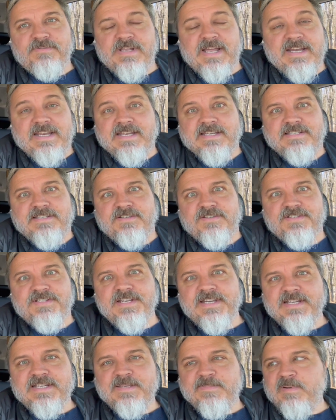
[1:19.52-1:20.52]
I guess there's an
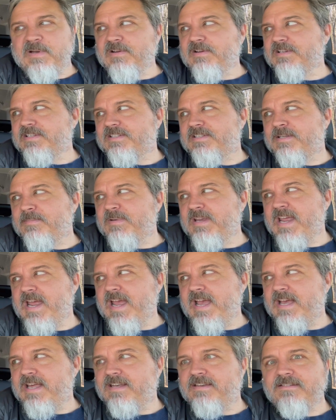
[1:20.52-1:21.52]
experience to be
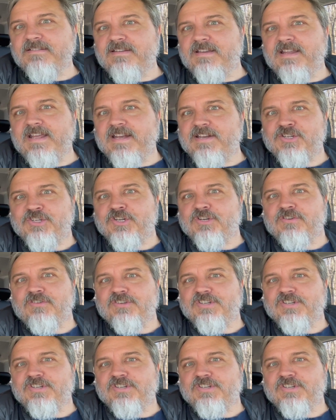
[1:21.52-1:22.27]
had at a sugar